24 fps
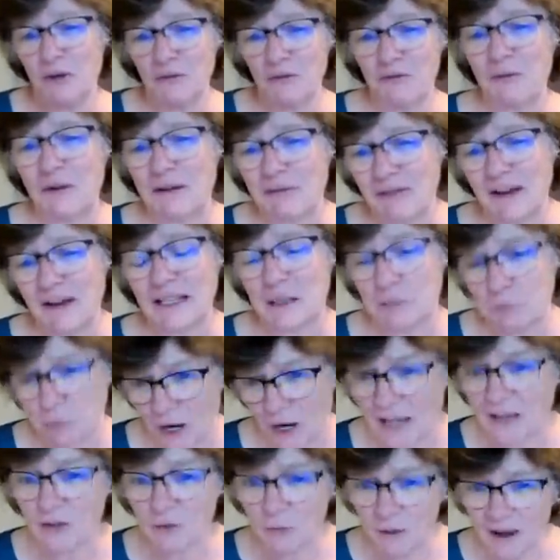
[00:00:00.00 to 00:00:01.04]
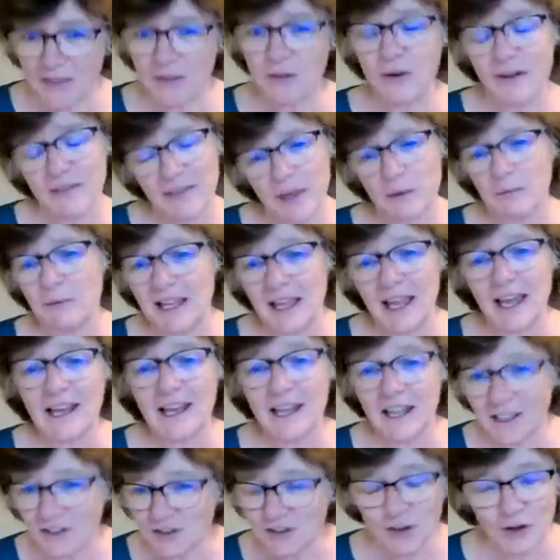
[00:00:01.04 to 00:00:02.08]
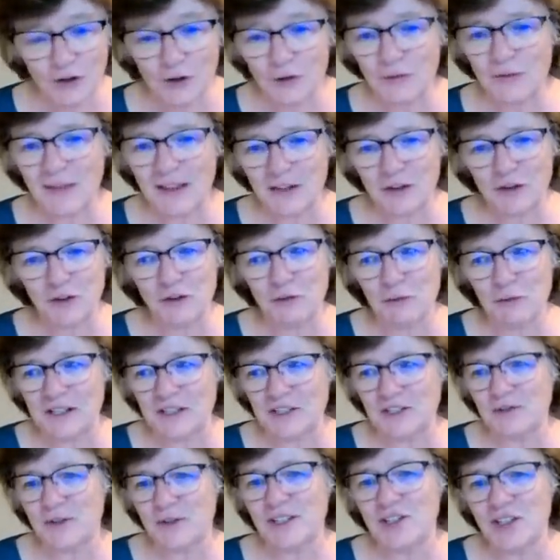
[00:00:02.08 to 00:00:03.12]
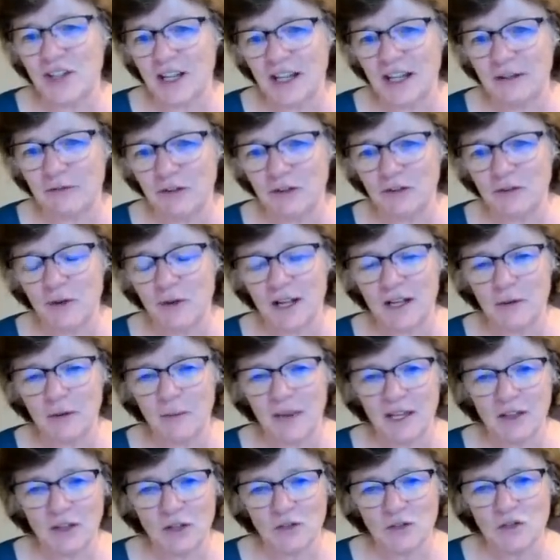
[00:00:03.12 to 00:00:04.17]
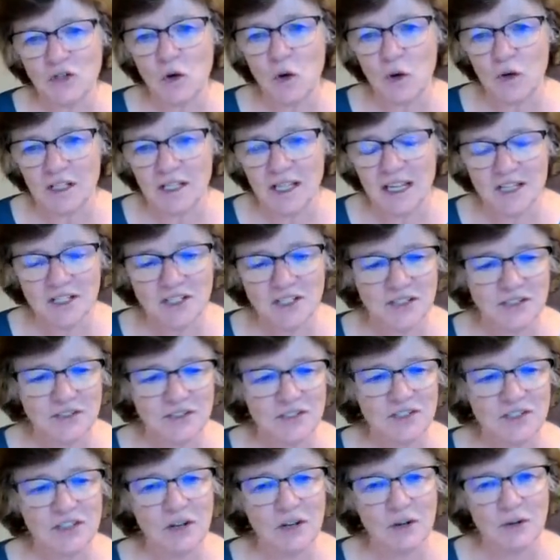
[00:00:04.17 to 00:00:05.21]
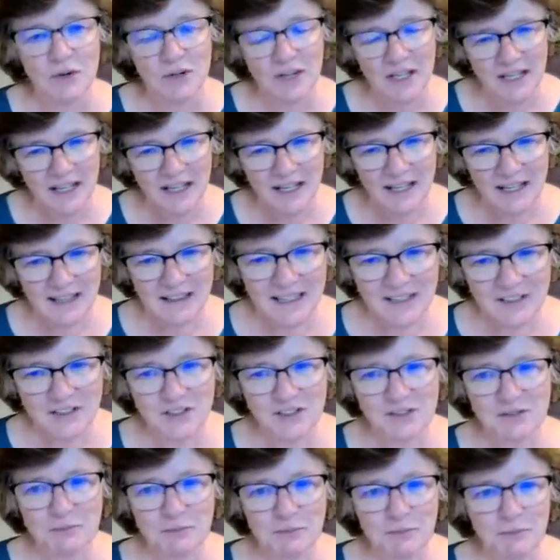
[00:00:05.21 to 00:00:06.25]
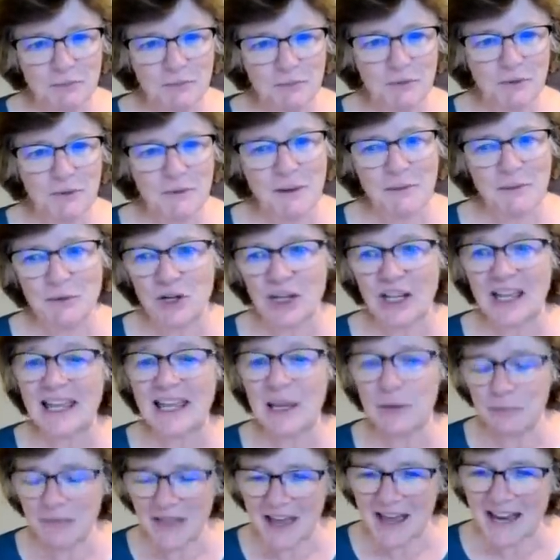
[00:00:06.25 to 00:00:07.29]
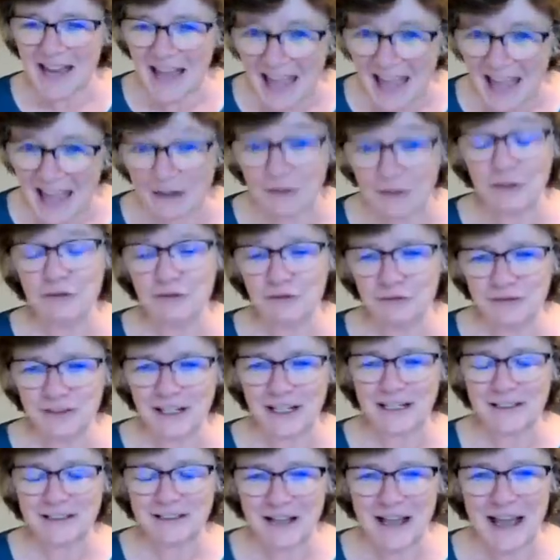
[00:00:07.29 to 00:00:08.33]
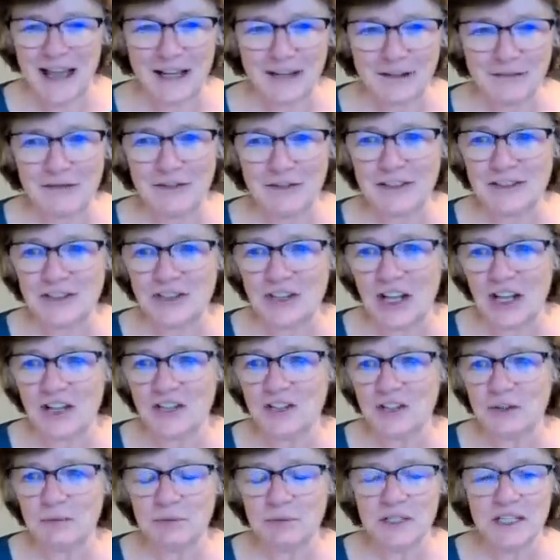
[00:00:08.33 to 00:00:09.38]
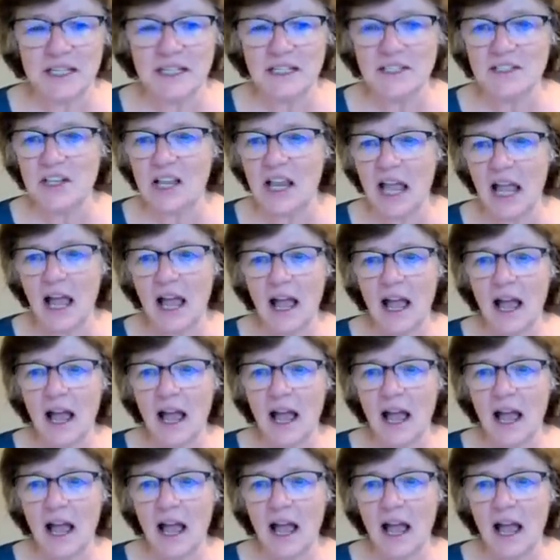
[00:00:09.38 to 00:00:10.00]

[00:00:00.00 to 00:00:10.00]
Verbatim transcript: you know we finally break the weather and then we get it you know that you're really stretching it if you're trying to make those correlations so let's just remember to keep that out of uh, out of the discussion please